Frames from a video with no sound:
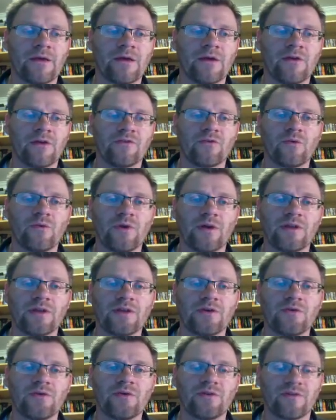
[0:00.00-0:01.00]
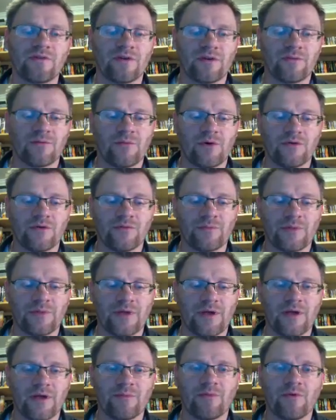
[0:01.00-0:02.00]
So what I do is I'll
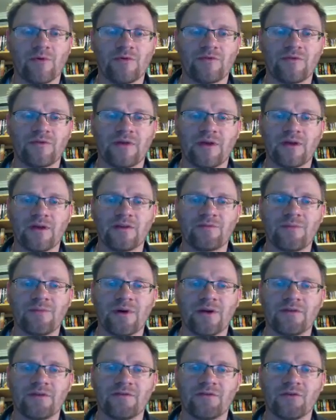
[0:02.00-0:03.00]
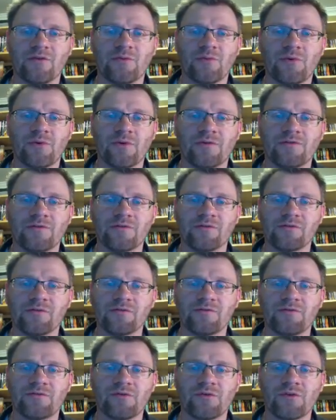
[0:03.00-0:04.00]
multiply both sides by
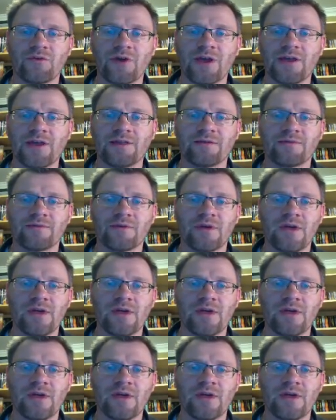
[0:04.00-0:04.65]
0.048,